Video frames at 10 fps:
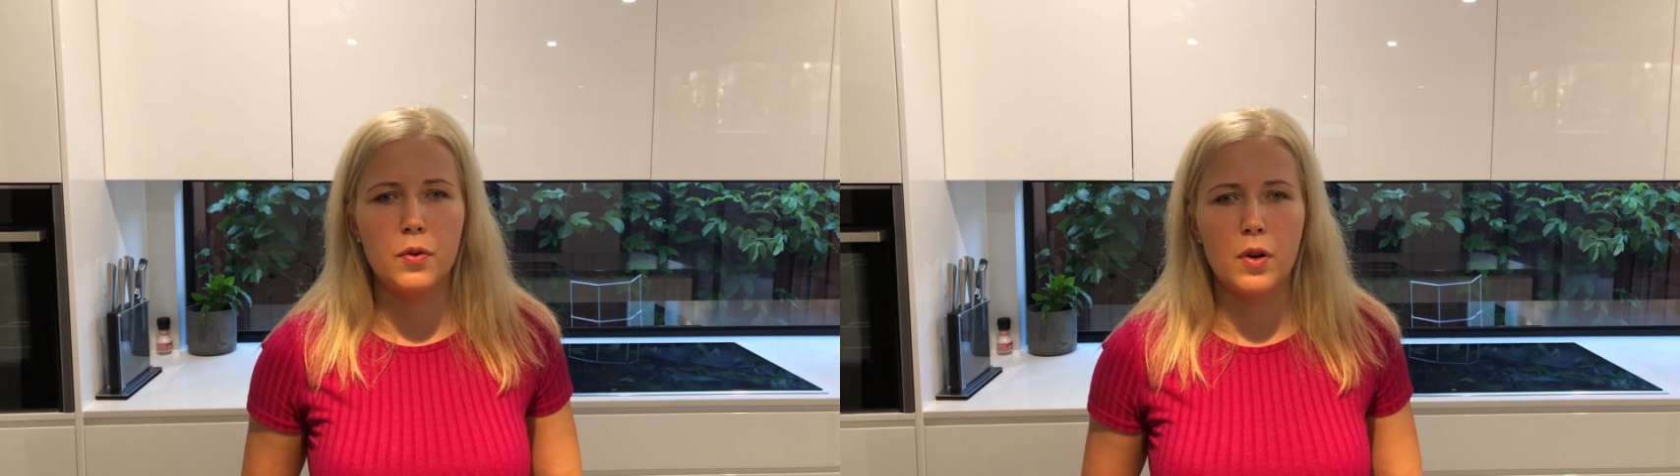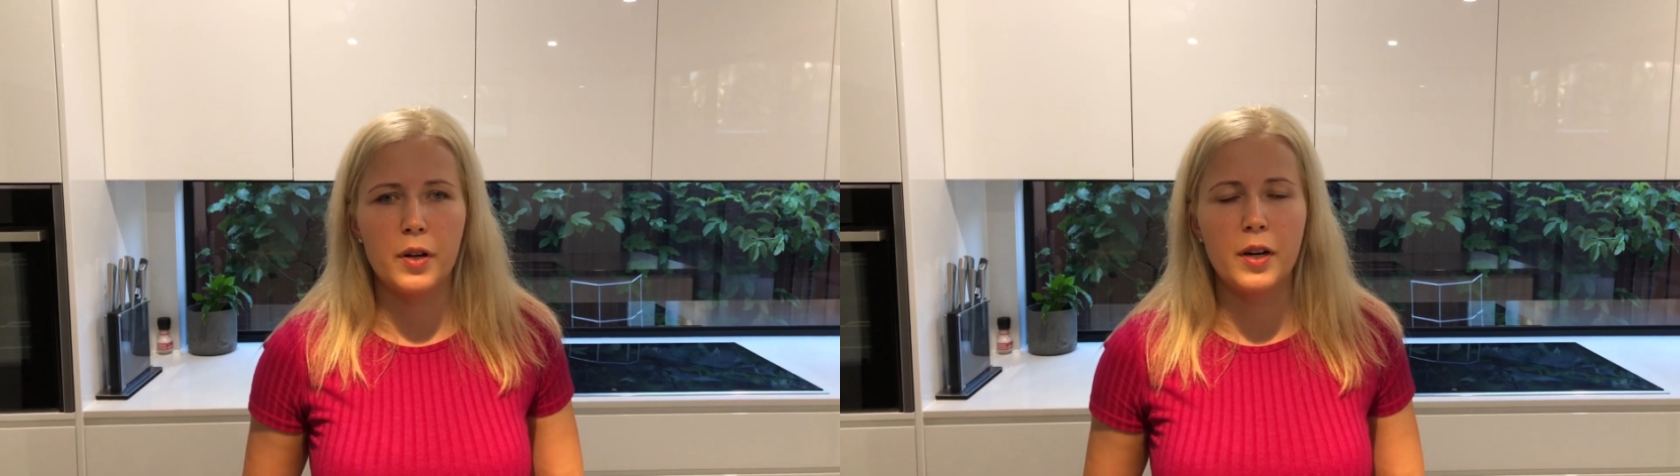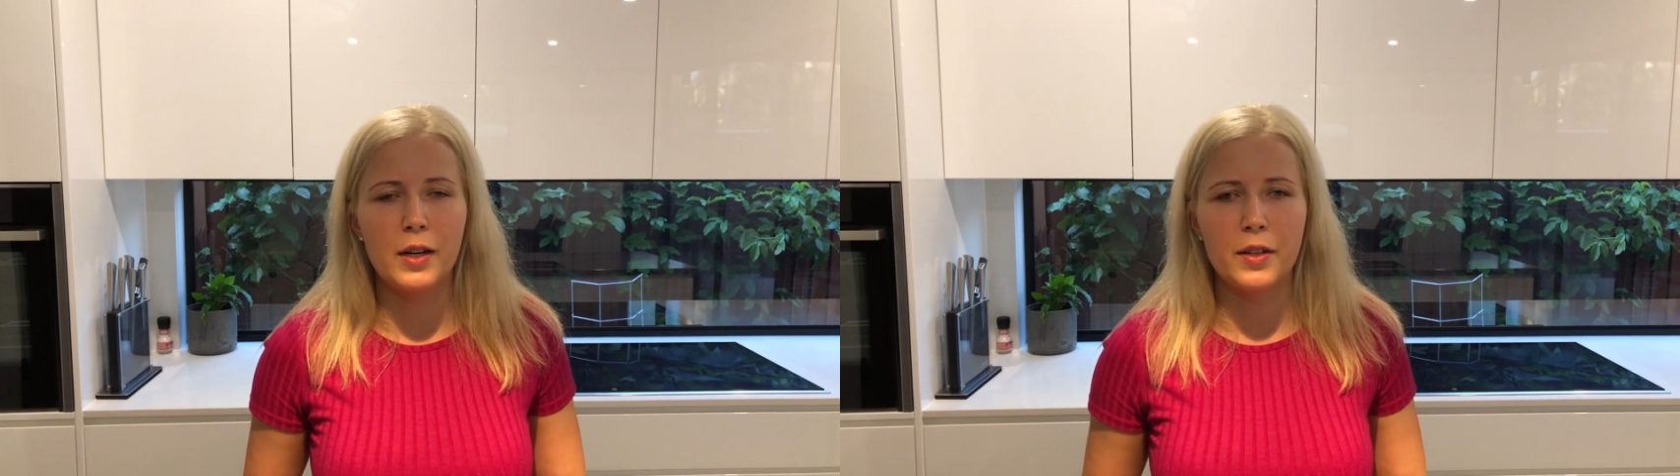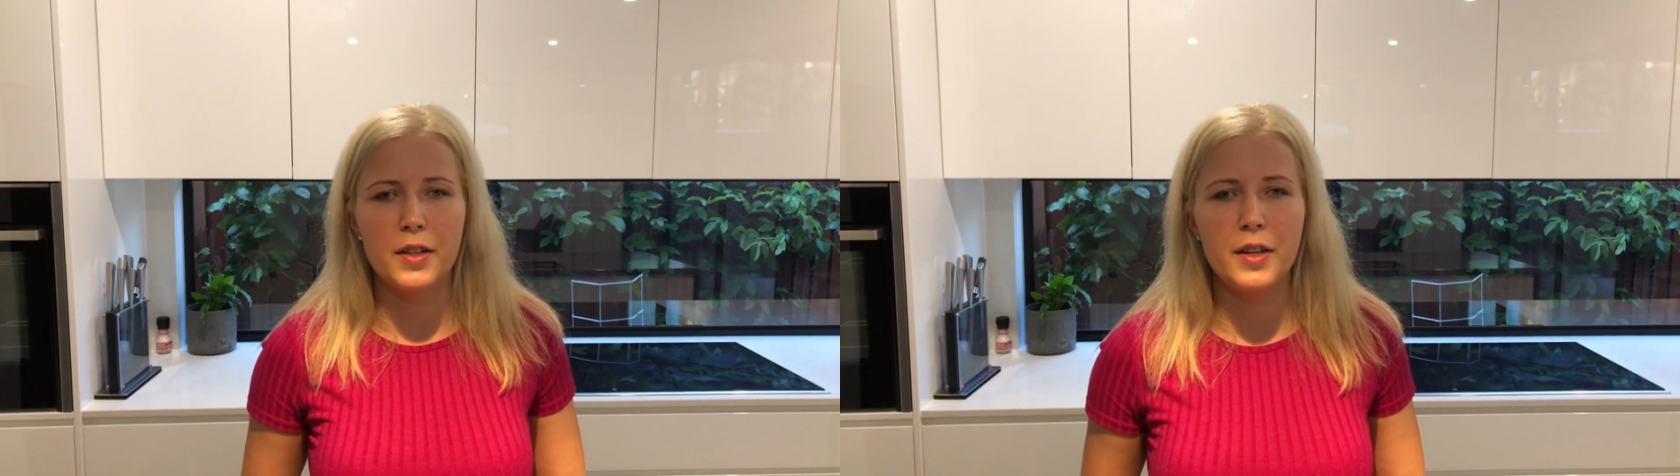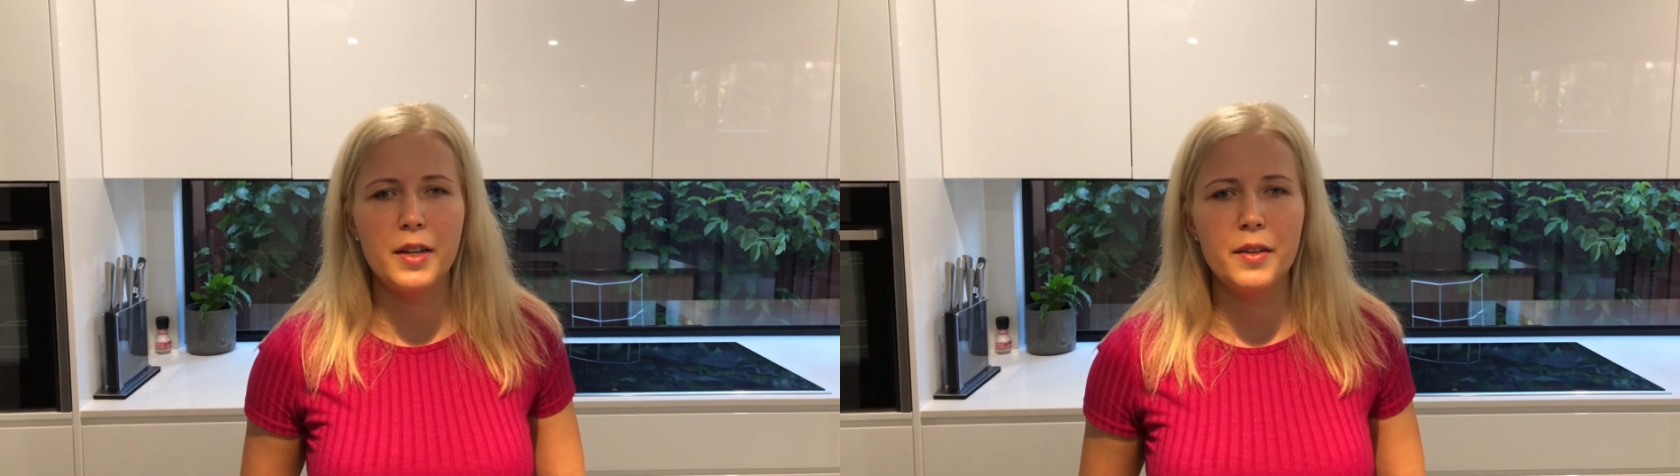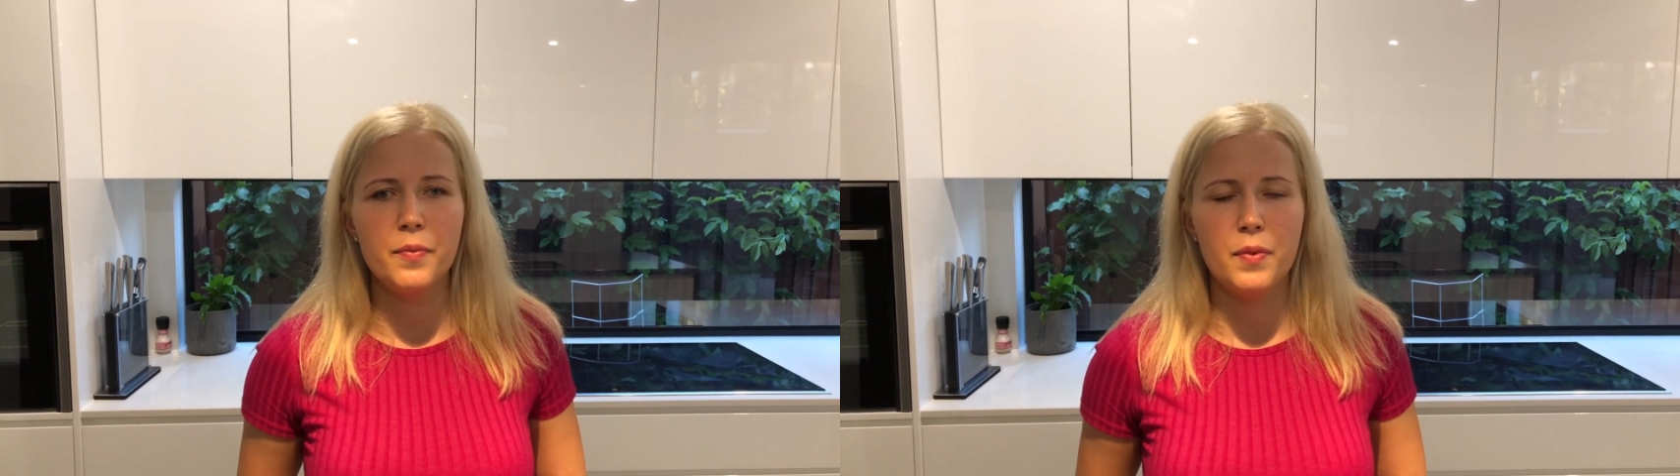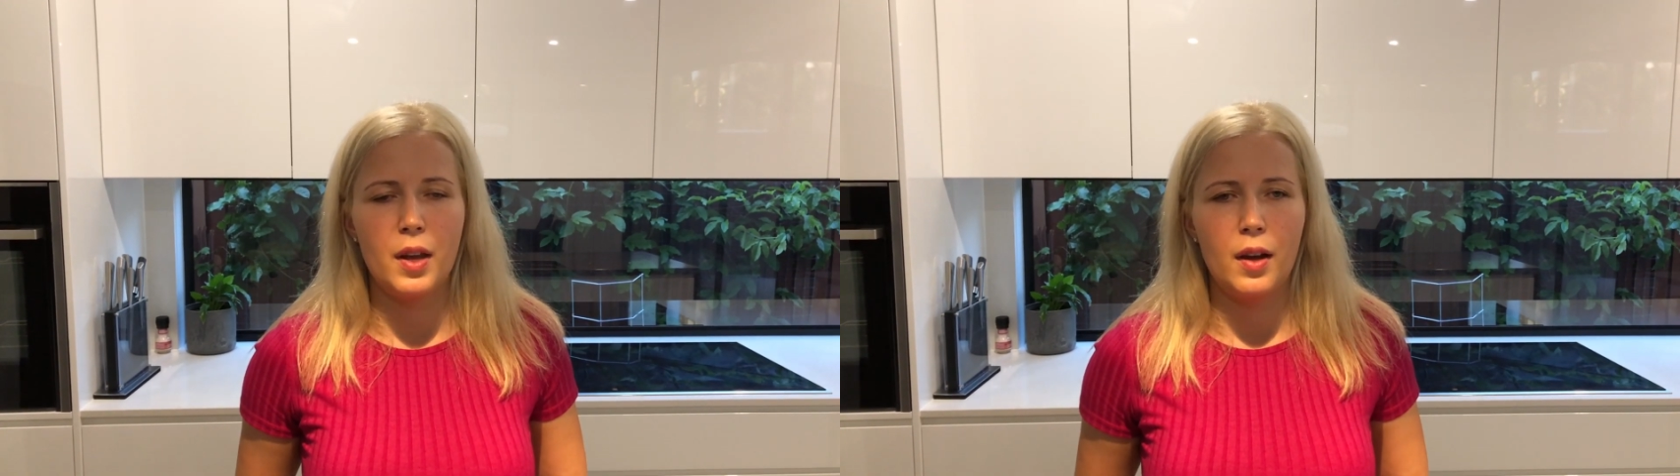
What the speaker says: for gardening.